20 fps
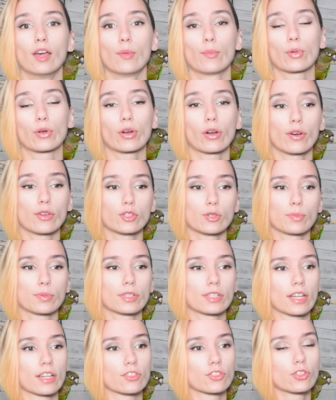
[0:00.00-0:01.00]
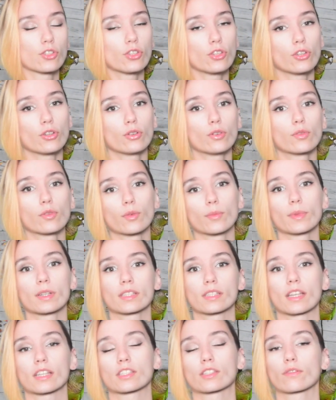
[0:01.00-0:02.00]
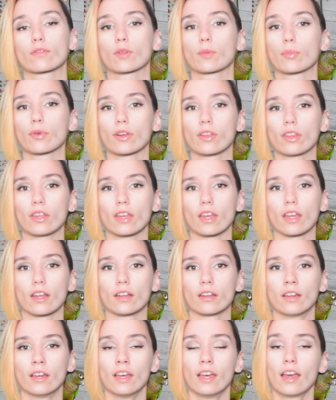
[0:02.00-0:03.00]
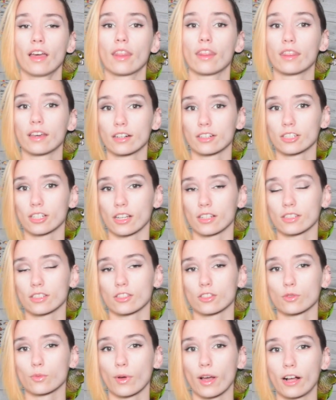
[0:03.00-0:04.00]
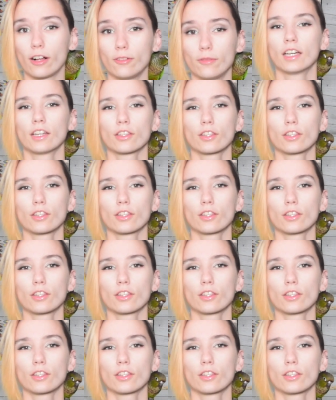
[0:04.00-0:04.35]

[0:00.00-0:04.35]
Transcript: but it also protects you from excessively breathing in their dust as well.